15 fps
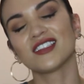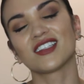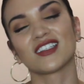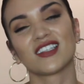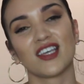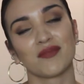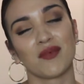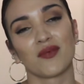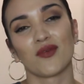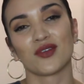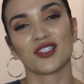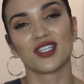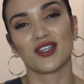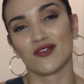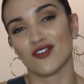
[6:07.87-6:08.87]
is a tip I'm going
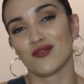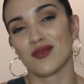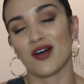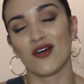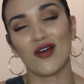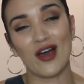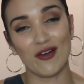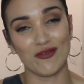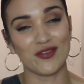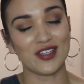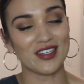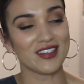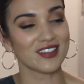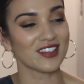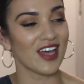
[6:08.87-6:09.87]
to give you about
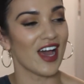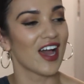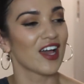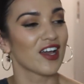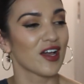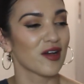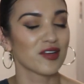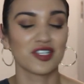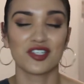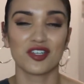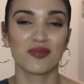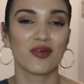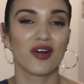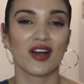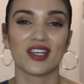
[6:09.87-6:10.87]
outfits that I actually
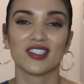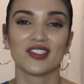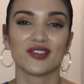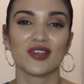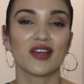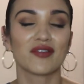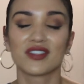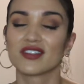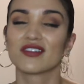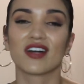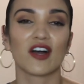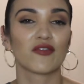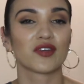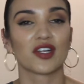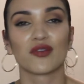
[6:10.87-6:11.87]
apply to every single
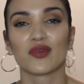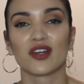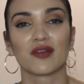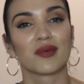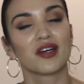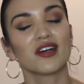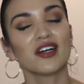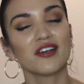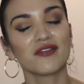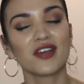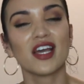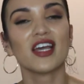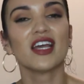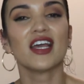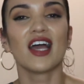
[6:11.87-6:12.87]
outfit I wear in my life,
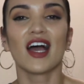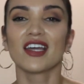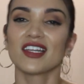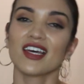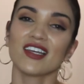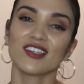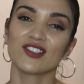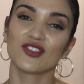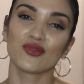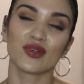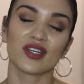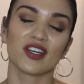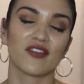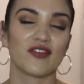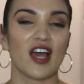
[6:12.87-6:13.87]
and that is to
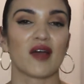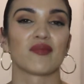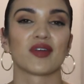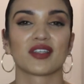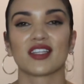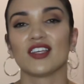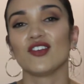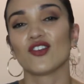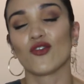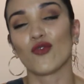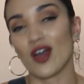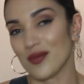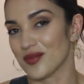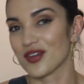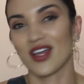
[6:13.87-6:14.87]
wear a fabric that you can
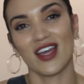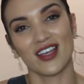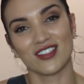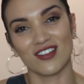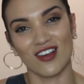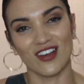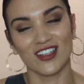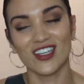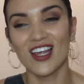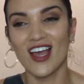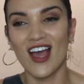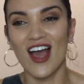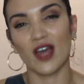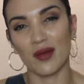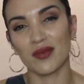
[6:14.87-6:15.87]
wipe your hands on.
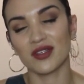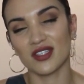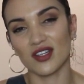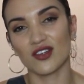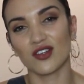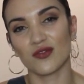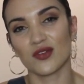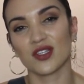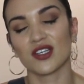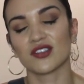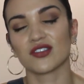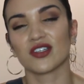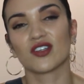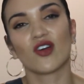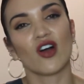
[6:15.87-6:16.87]
Fabrics that are good for this
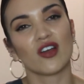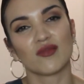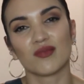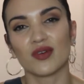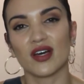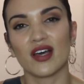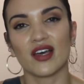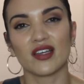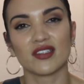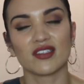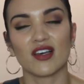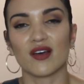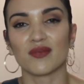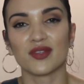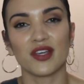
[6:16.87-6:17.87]
are like cotton blends,
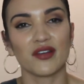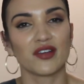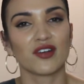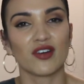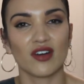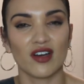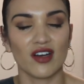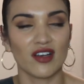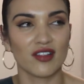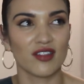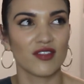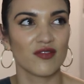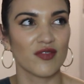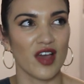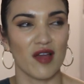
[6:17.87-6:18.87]
terry
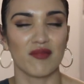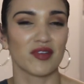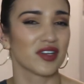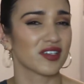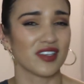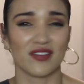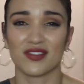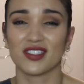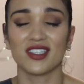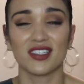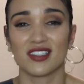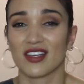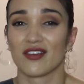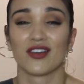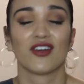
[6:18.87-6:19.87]
cloth fabrics. I've seen
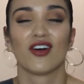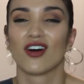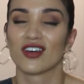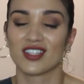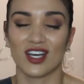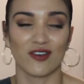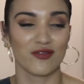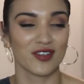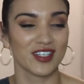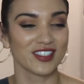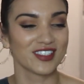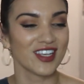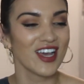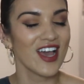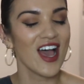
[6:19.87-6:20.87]
terry cloth outfits,